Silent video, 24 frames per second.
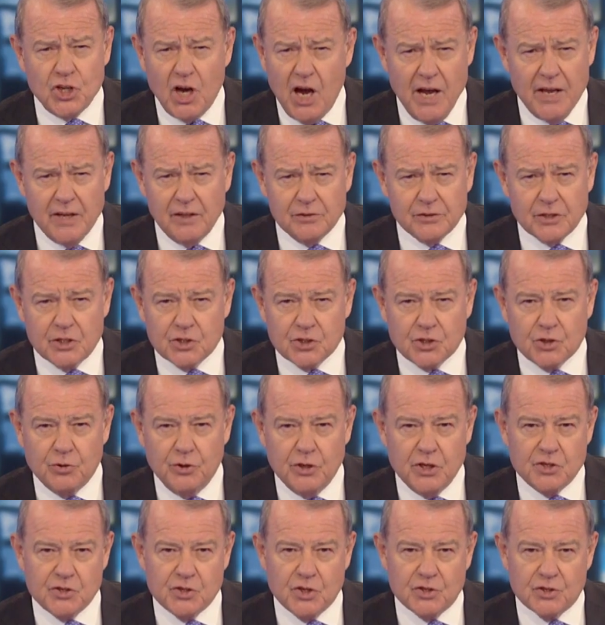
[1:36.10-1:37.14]
childish
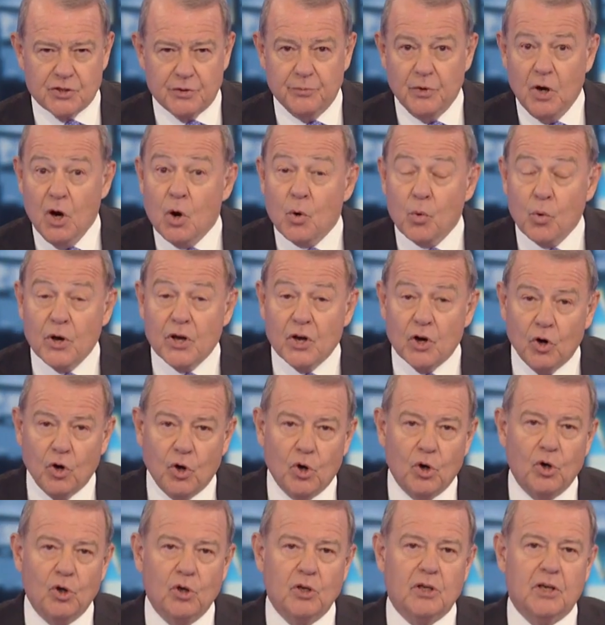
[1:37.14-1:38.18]
criticism, we
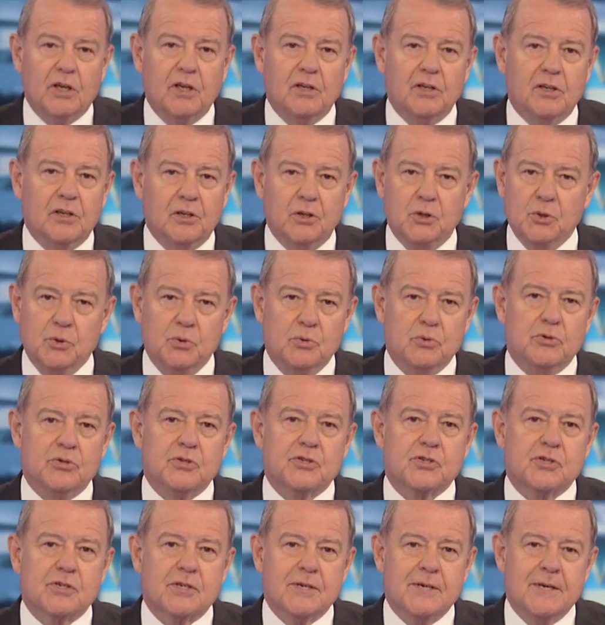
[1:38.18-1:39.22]
all
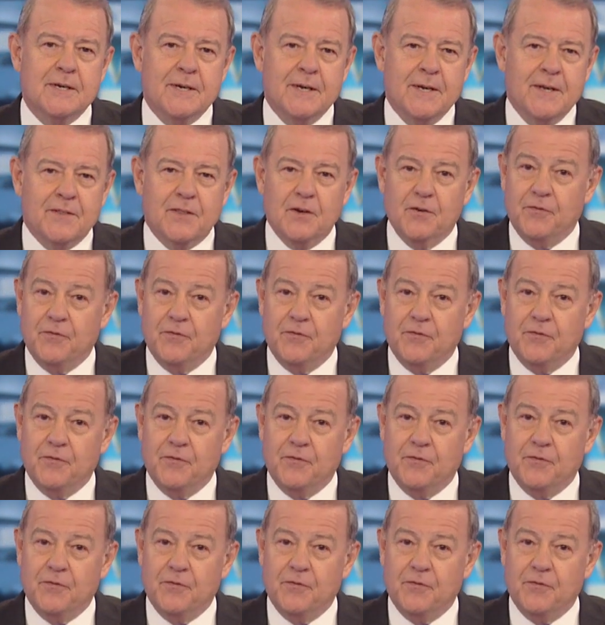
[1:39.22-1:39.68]
lose. The